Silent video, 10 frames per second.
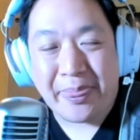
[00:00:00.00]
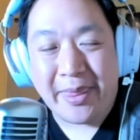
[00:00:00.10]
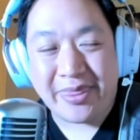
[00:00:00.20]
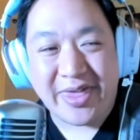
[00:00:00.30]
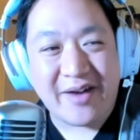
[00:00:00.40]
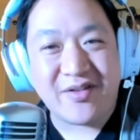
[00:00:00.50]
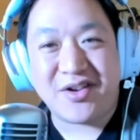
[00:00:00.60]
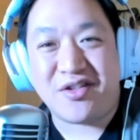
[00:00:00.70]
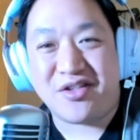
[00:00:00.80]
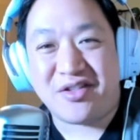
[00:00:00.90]
The
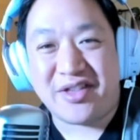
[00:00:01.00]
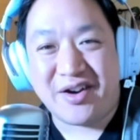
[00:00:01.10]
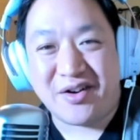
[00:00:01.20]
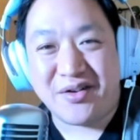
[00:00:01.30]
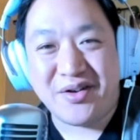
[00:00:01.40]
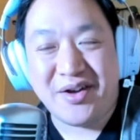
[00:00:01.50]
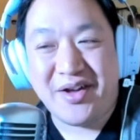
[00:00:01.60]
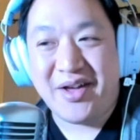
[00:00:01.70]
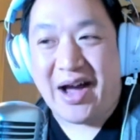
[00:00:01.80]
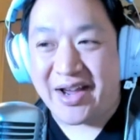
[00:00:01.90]
evidence is there.
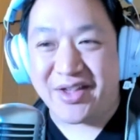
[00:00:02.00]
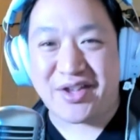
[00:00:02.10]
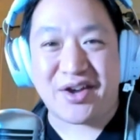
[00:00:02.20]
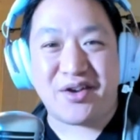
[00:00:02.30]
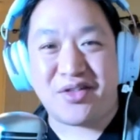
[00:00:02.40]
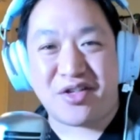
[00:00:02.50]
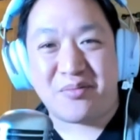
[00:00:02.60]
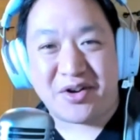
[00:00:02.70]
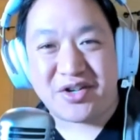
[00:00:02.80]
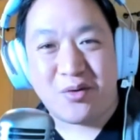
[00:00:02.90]
I can tell you this
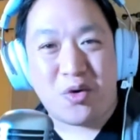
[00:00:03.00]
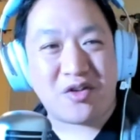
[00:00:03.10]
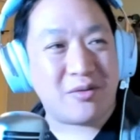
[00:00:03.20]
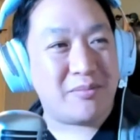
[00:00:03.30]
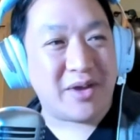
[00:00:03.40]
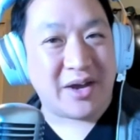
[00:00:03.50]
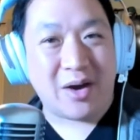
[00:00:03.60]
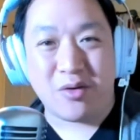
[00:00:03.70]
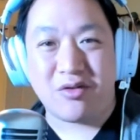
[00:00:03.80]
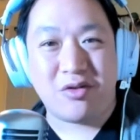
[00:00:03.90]
much. It wasn't me. I
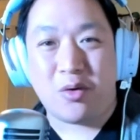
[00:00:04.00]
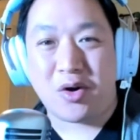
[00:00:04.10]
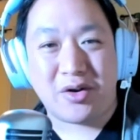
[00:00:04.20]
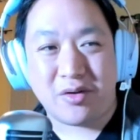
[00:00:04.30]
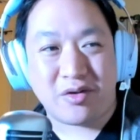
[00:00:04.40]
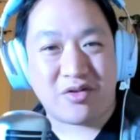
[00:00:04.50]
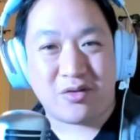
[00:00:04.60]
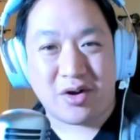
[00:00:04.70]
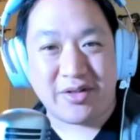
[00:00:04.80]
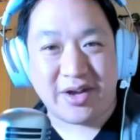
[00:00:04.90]
was nowhere near the
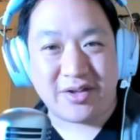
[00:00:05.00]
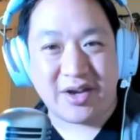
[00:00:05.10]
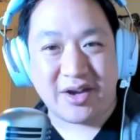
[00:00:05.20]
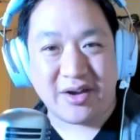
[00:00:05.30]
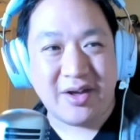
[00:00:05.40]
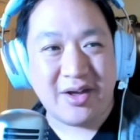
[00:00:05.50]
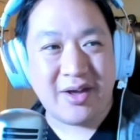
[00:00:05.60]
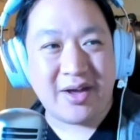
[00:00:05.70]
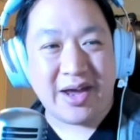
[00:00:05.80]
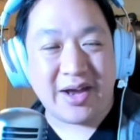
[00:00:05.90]
store on that day.
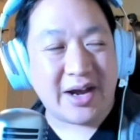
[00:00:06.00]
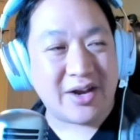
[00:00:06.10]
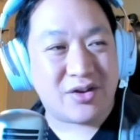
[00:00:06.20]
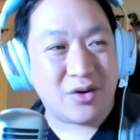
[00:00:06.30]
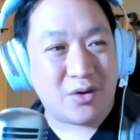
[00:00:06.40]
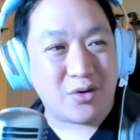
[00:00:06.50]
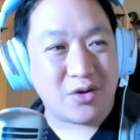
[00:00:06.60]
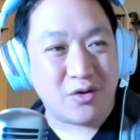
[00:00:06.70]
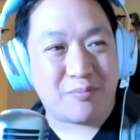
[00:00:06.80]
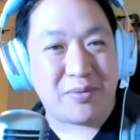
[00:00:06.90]
And I don't
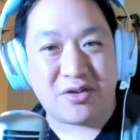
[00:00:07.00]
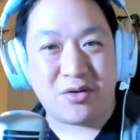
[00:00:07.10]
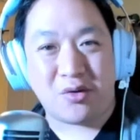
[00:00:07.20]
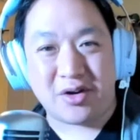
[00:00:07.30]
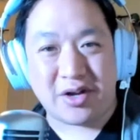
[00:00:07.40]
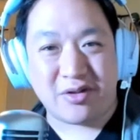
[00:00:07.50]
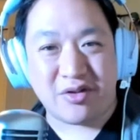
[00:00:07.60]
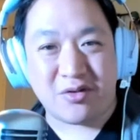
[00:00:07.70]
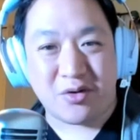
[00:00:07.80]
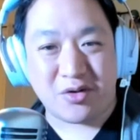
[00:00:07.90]
use BitTorrent at the
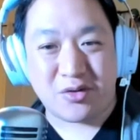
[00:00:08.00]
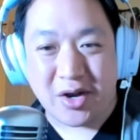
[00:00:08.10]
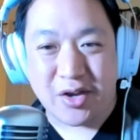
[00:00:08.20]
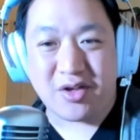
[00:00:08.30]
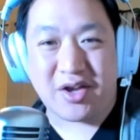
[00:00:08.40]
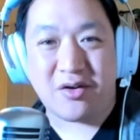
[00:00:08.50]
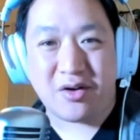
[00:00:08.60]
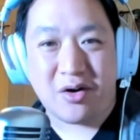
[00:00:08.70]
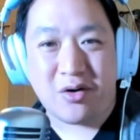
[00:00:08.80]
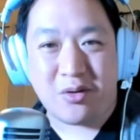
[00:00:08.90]
store. Do I use it
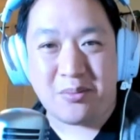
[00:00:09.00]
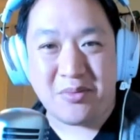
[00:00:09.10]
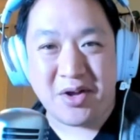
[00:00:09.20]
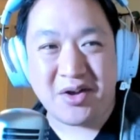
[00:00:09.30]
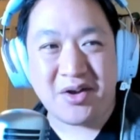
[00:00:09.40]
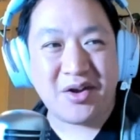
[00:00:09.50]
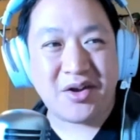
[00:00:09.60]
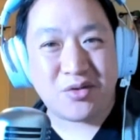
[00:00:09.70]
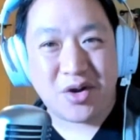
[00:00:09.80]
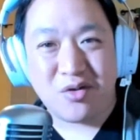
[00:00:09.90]
here at home?
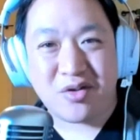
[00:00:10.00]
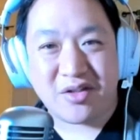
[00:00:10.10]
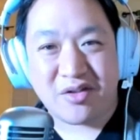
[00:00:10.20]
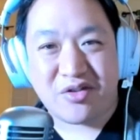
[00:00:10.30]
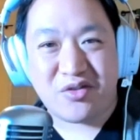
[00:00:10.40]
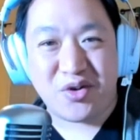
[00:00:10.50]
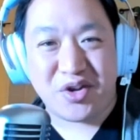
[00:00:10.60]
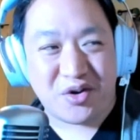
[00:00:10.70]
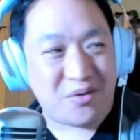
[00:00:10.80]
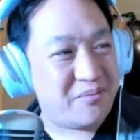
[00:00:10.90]
Do I use it at the studio?